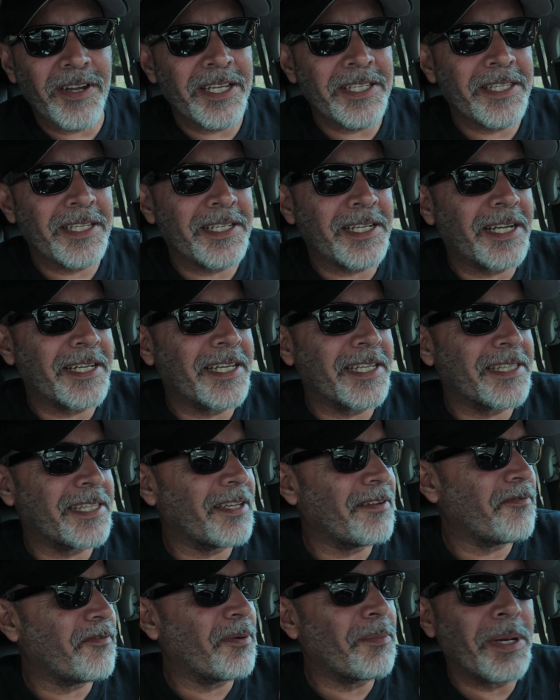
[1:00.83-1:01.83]
I think I get
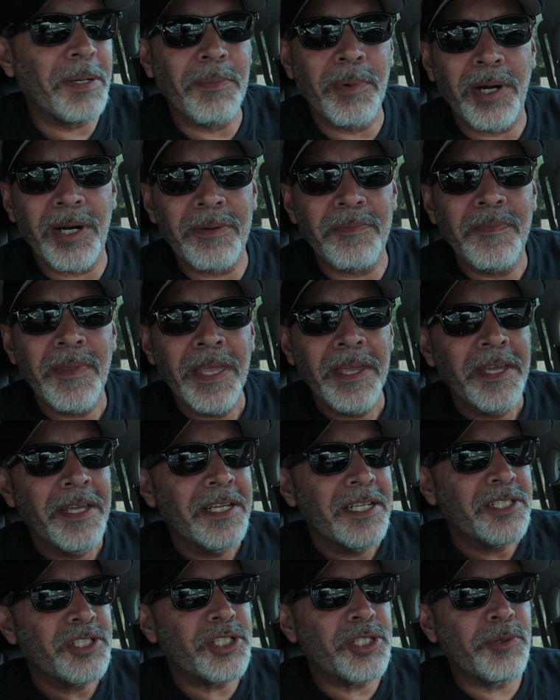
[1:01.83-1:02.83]
that from my mom.
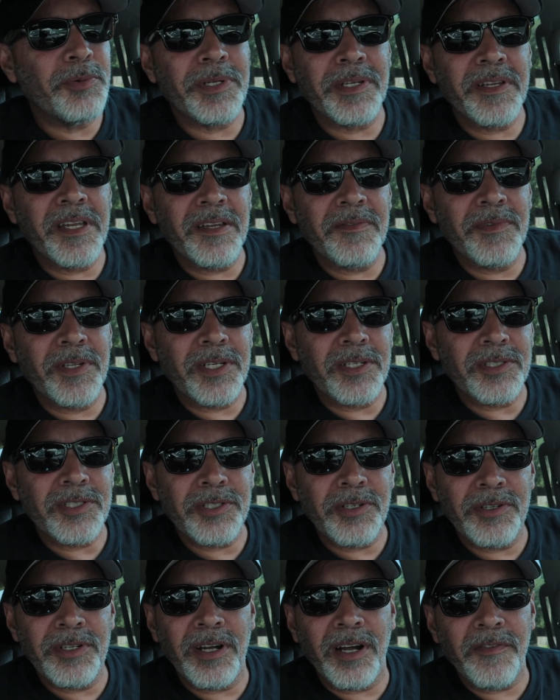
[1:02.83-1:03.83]
She would have gave the
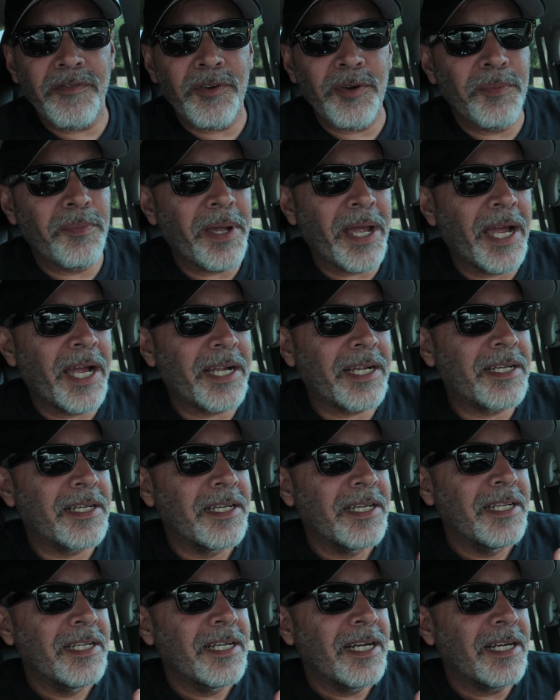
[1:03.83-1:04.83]
shirt off her back
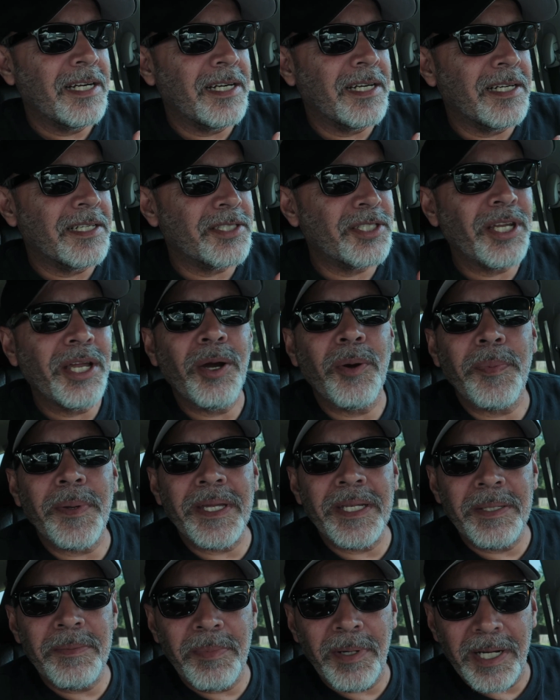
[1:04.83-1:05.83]
to help
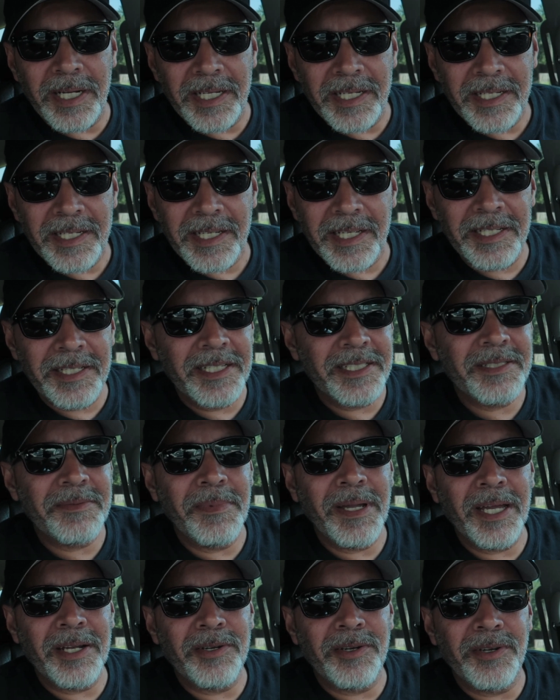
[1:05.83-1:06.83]
anybody. It doesn't
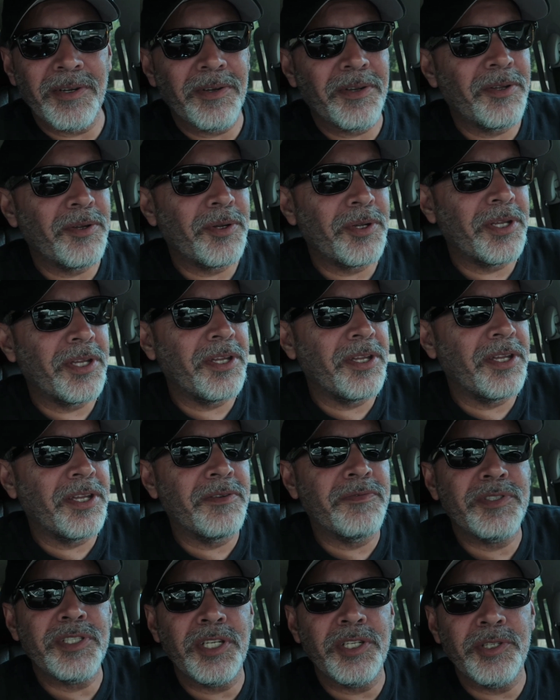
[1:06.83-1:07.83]
matter
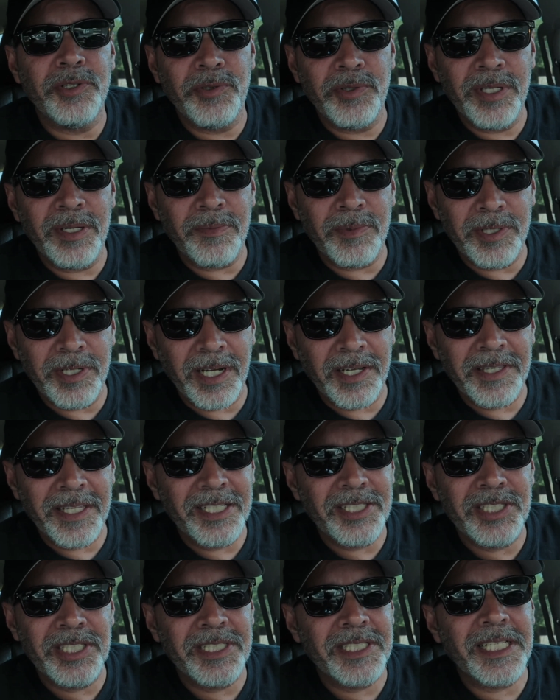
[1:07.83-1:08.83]
if she knew them or not.
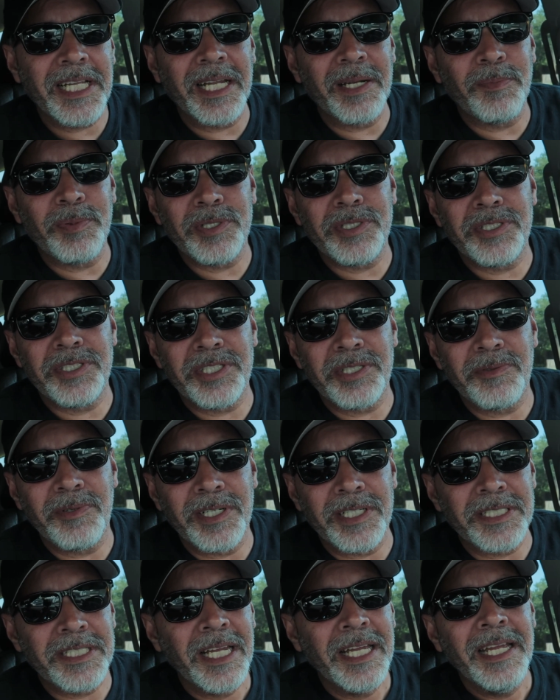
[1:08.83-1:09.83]
That's just the kind of person she
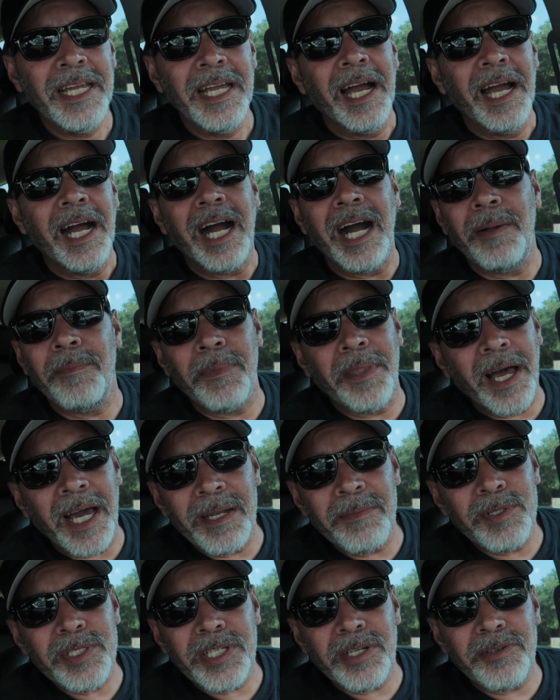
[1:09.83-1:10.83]
was. I'm
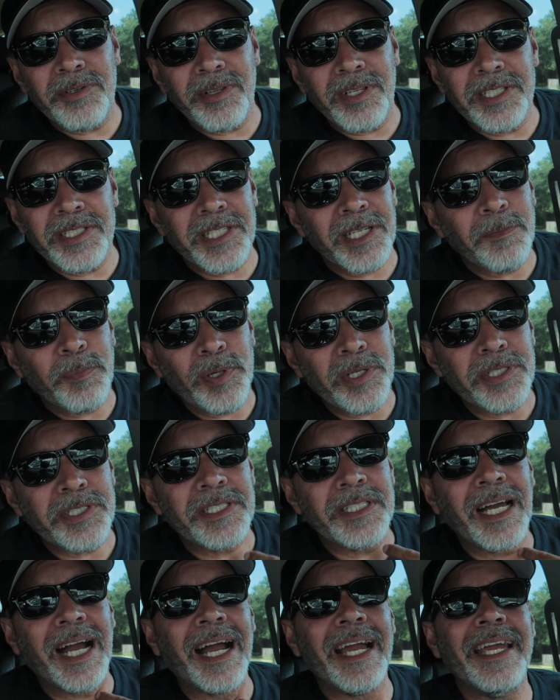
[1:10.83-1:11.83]
not a materialistic
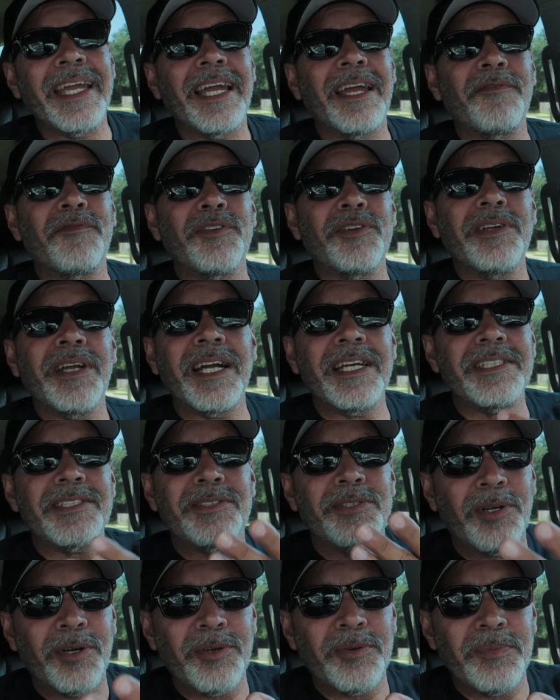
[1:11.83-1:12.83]
person. If you
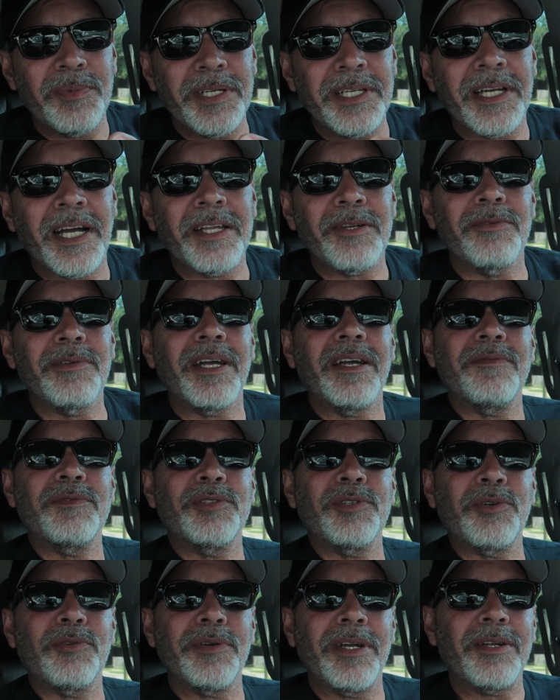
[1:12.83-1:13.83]
guys know me, I don't have
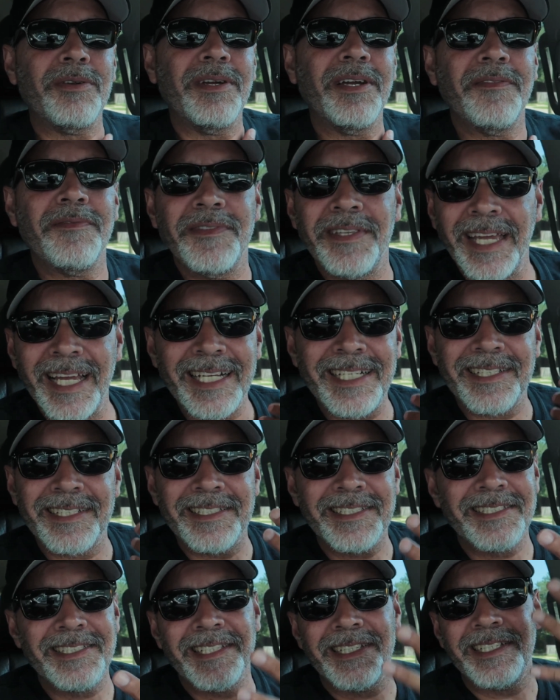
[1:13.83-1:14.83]
jewelry. I don't have
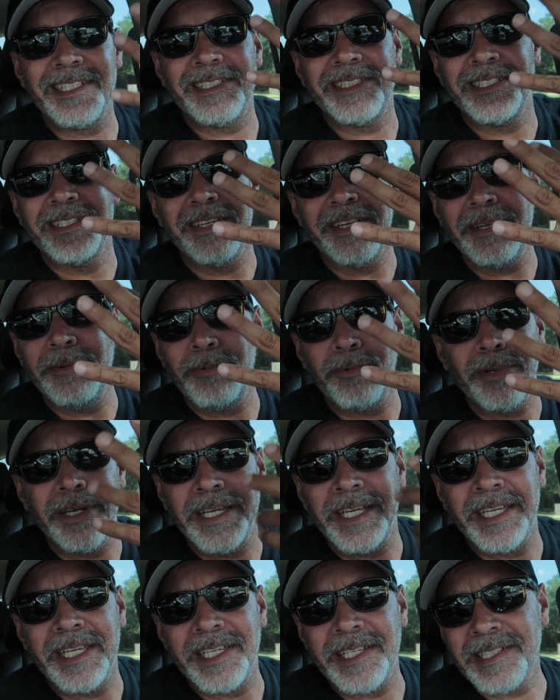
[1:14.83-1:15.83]
necklaces,
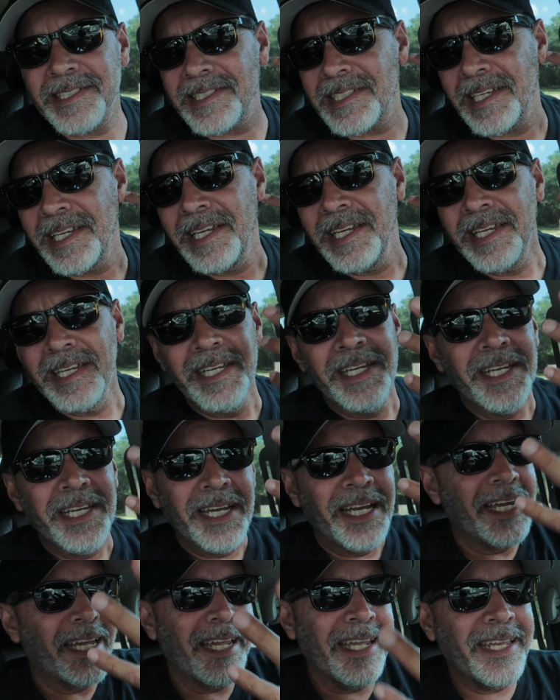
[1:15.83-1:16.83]
rings,
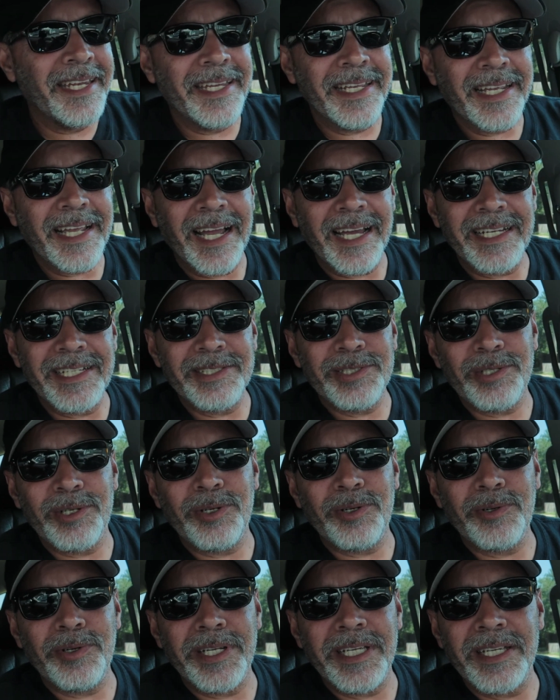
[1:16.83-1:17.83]
any kind of
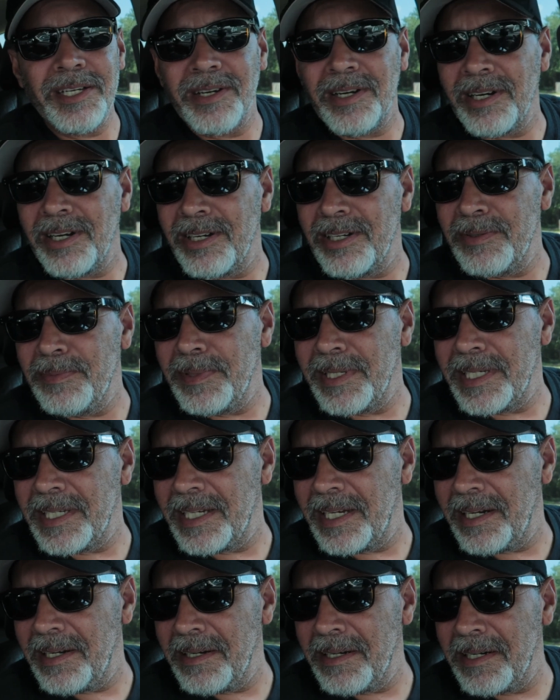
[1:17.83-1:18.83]
jewelry on
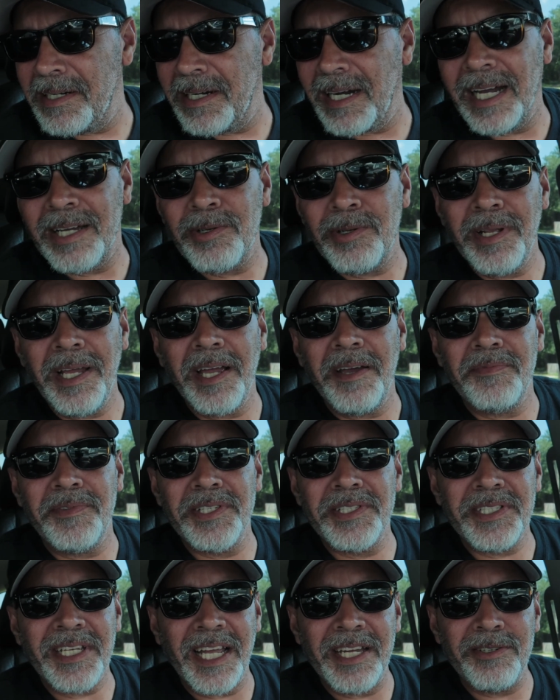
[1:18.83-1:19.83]
me. I don't have
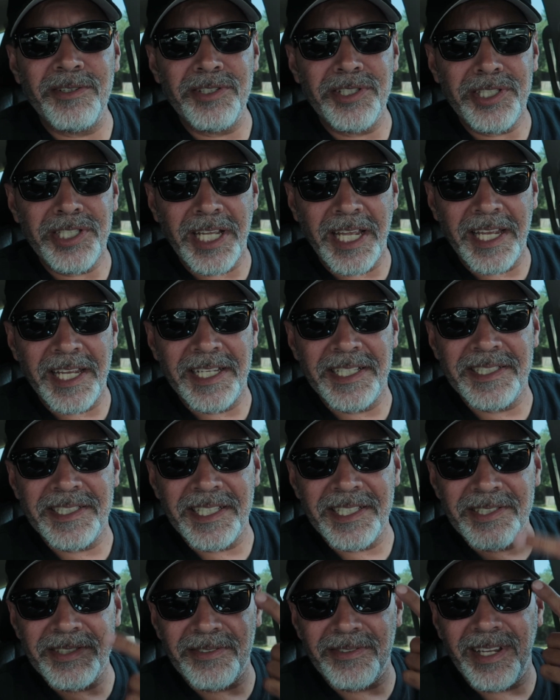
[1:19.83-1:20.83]
designer shades.
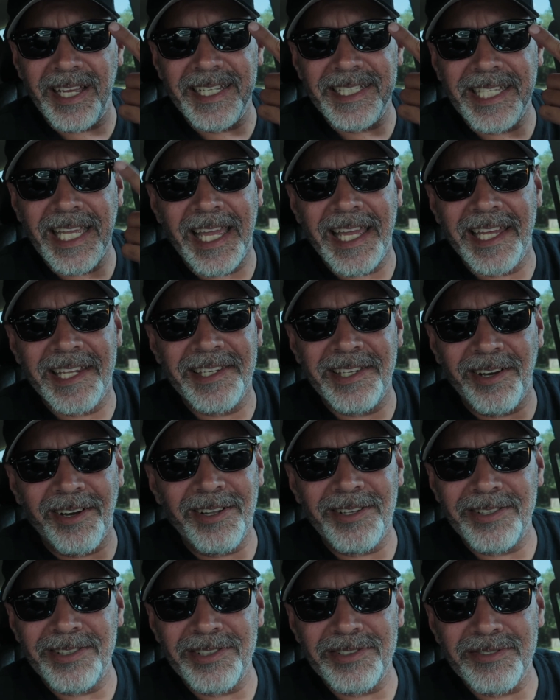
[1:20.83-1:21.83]
These are like
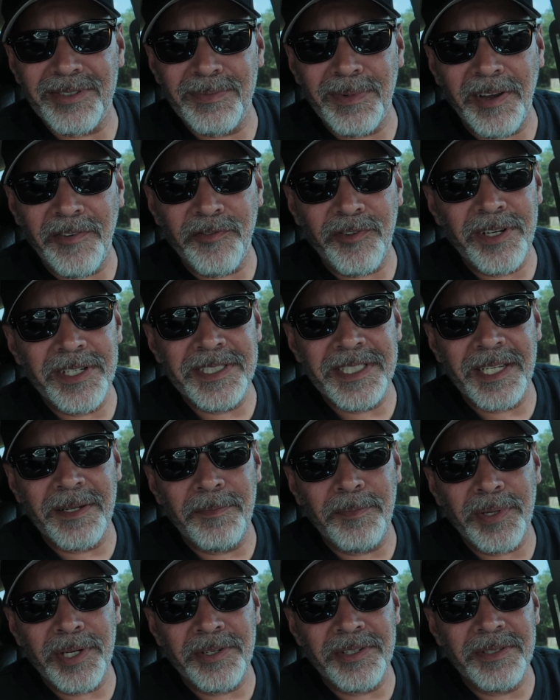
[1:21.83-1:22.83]
$10 from my friends at
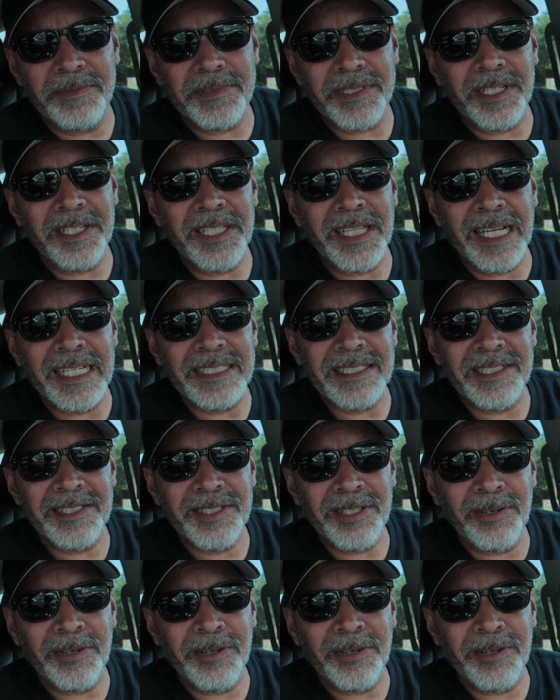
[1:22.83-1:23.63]
Imperium Sunglasses.